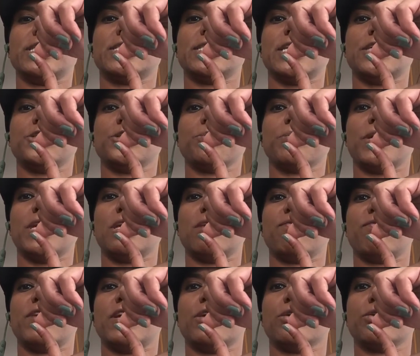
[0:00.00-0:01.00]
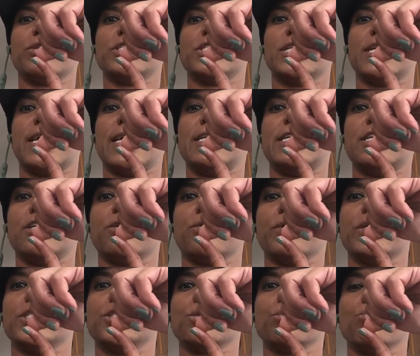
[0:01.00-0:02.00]
extend your pinky finger to 90
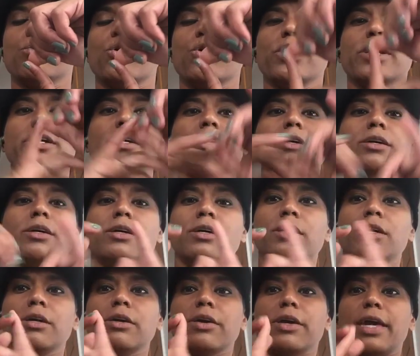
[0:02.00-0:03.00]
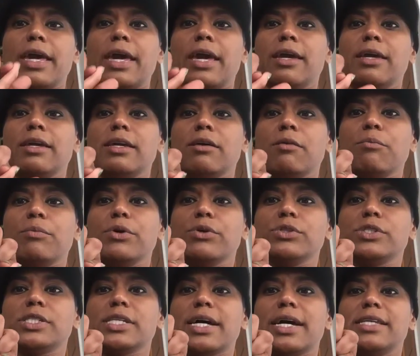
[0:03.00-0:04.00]
degrees or more, okay, on
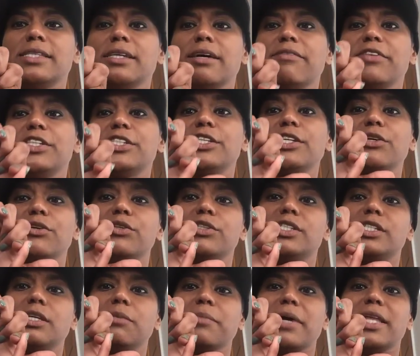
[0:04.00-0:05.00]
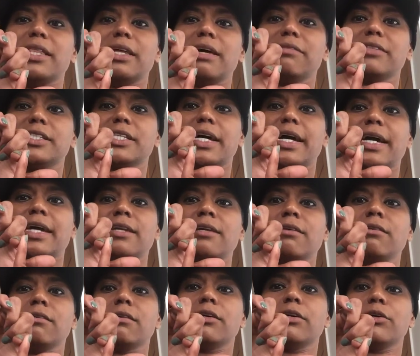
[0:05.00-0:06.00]
both sides. Obviously, you can see my left side
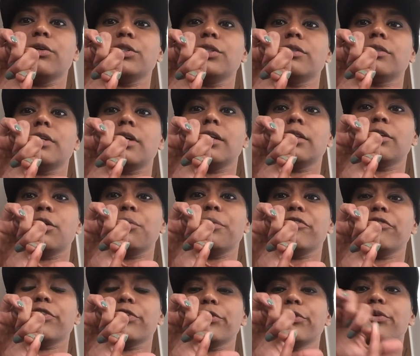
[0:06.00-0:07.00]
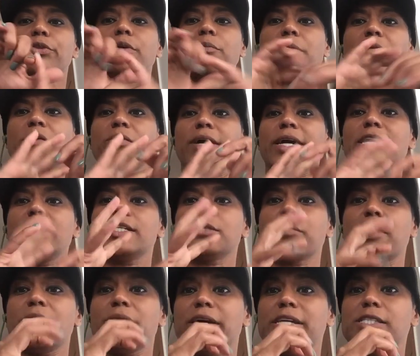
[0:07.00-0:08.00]
goes a little bit further than my right
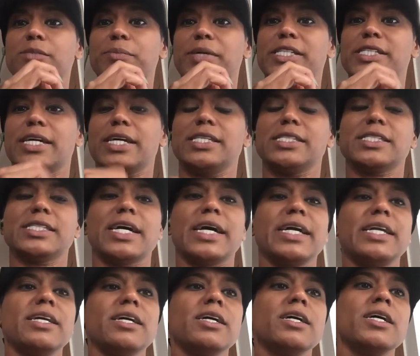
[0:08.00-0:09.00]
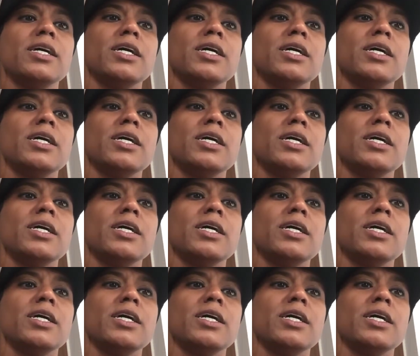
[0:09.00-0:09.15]
because my right's my tight side.